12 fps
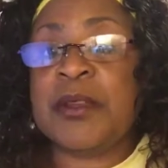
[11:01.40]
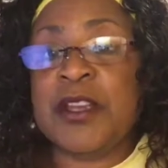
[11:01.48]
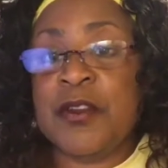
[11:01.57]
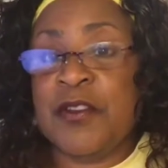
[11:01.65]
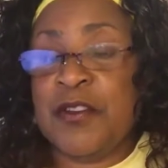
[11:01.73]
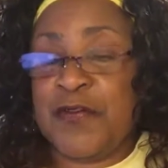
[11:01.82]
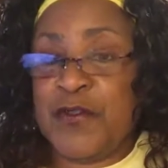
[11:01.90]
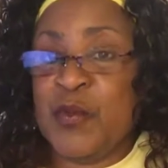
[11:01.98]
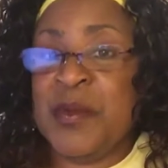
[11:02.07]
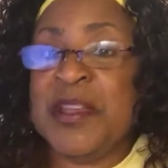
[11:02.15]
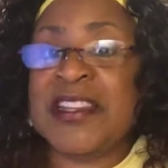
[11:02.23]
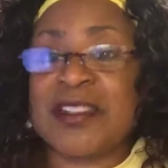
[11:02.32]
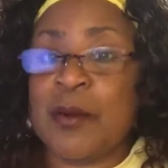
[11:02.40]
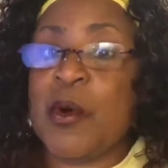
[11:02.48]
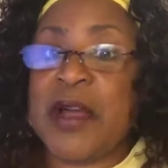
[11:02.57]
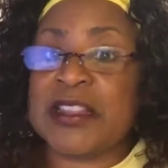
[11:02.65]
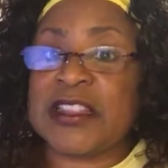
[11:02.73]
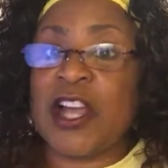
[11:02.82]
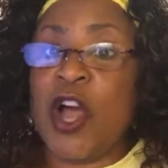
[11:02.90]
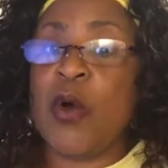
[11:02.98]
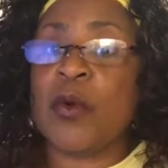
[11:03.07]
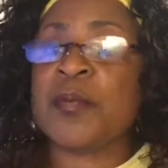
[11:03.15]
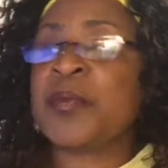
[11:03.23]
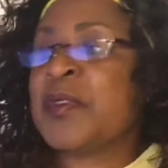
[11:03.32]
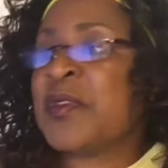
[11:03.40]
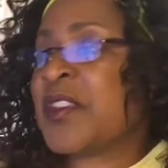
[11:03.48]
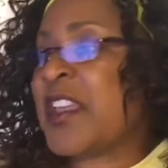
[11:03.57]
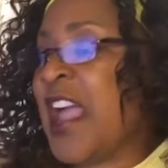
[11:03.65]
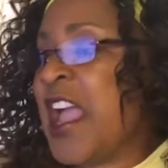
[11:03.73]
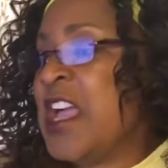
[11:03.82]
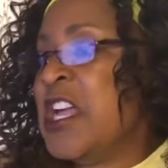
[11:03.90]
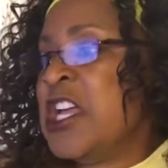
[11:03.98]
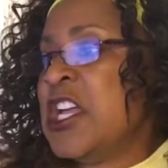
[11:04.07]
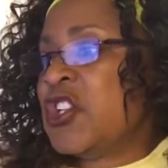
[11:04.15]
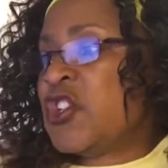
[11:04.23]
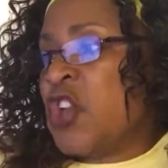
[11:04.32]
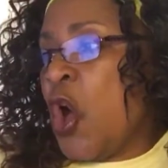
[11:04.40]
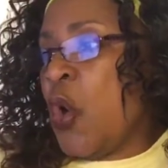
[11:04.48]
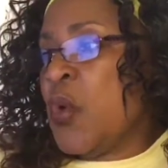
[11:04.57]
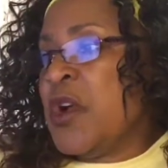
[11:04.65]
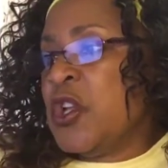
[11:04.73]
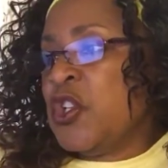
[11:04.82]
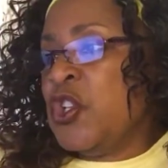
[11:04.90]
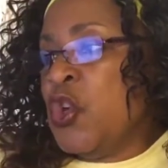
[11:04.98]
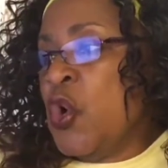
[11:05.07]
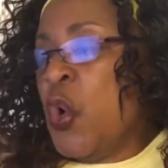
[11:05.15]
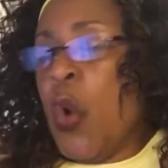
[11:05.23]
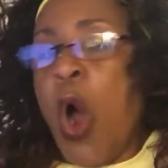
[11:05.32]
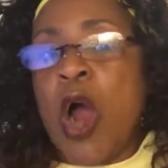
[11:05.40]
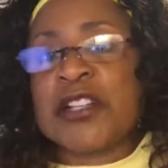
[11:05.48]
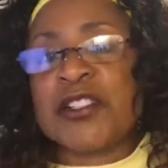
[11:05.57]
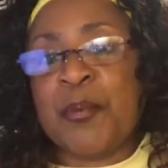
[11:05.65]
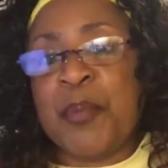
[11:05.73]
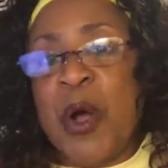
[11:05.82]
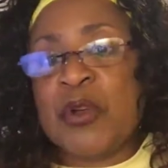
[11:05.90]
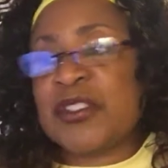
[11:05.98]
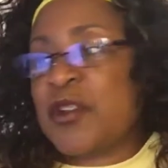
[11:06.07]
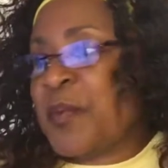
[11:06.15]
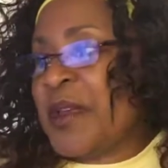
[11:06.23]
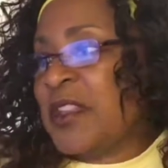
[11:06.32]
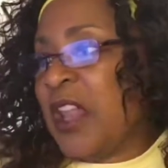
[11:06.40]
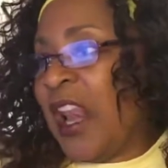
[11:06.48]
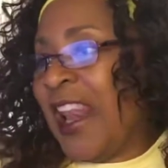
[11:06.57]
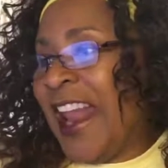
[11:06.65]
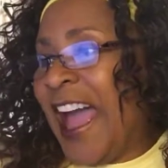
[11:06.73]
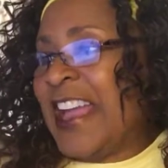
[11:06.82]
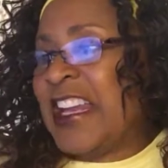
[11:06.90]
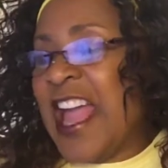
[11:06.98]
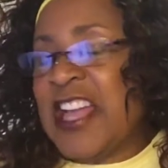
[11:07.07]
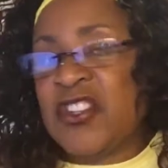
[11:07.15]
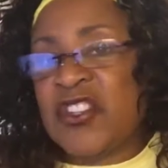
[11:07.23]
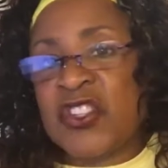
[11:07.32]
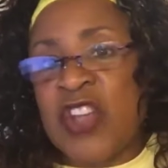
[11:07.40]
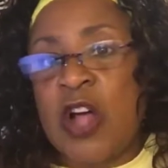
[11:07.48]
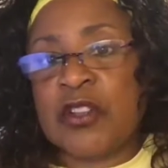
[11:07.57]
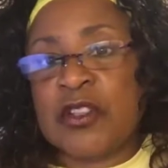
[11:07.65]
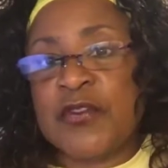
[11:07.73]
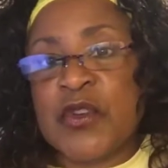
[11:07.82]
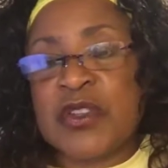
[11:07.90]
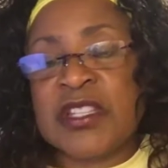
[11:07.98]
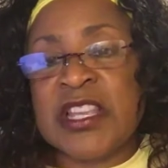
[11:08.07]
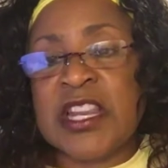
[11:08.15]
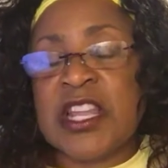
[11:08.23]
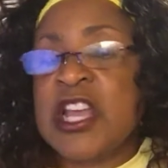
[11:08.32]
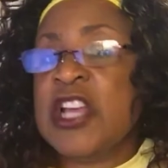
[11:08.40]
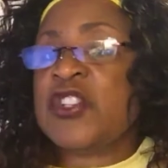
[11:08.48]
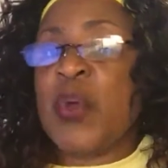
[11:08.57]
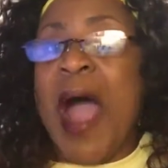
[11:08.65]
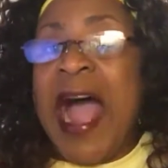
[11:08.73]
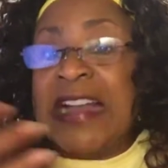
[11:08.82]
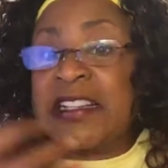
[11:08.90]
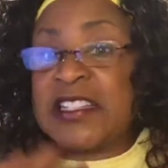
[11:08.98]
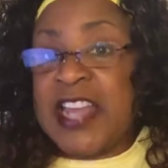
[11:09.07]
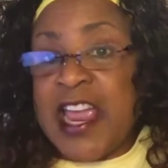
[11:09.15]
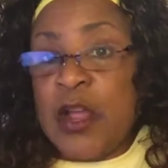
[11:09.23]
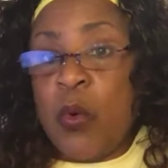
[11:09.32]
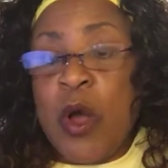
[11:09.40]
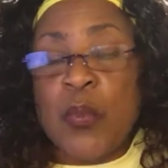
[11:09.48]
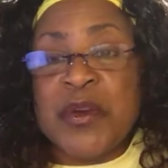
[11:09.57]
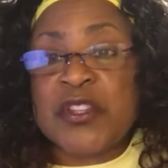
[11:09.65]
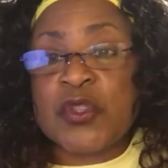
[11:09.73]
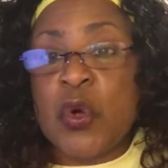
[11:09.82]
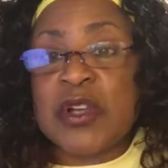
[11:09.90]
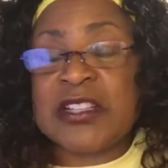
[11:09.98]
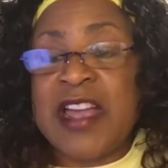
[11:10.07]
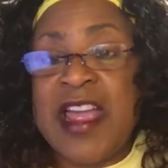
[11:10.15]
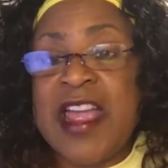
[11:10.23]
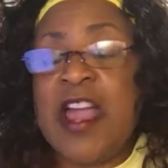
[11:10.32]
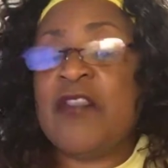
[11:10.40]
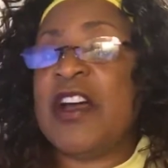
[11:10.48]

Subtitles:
in a few minutes. I'm going to have to go, okay? So you are supposed to be the light and salt of your city. So I take what resource I have,